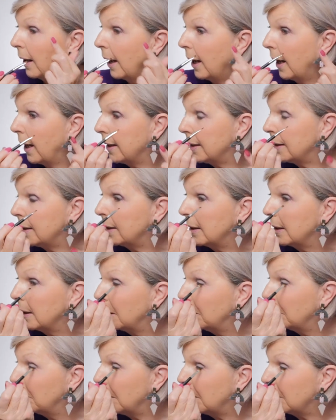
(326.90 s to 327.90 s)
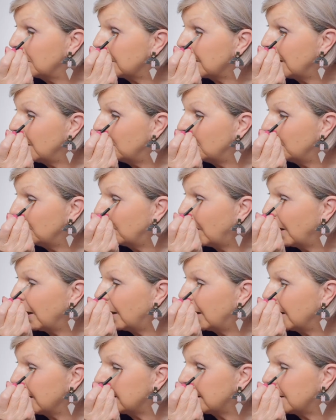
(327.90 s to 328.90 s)
And because I want
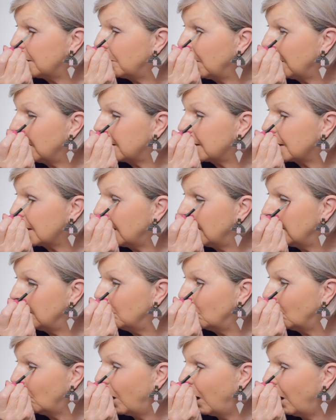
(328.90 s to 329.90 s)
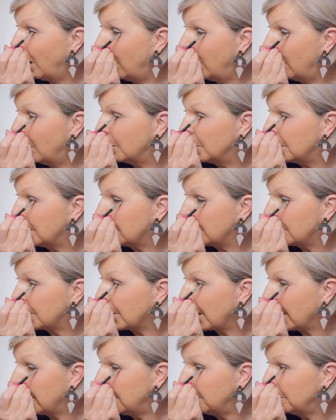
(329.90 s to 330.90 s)
my eyes to be a slightly more almond
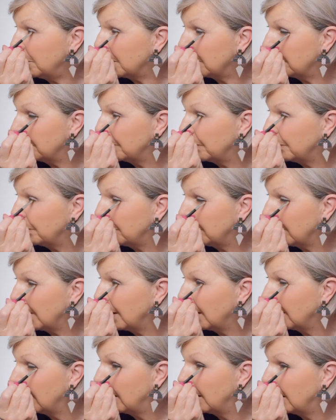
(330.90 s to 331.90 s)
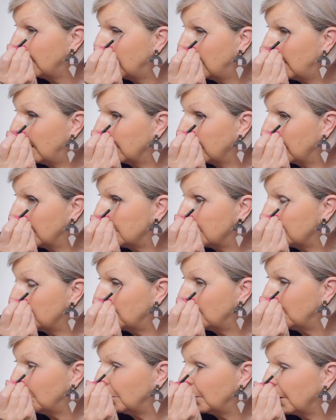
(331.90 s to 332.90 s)
shape, I'm going to
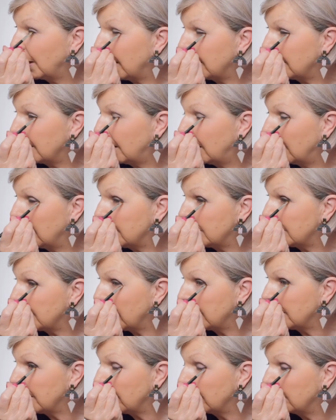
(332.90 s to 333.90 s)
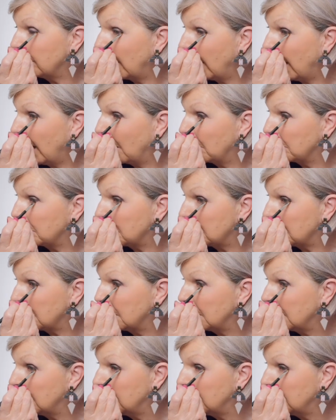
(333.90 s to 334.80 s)
pull that eyeshadow out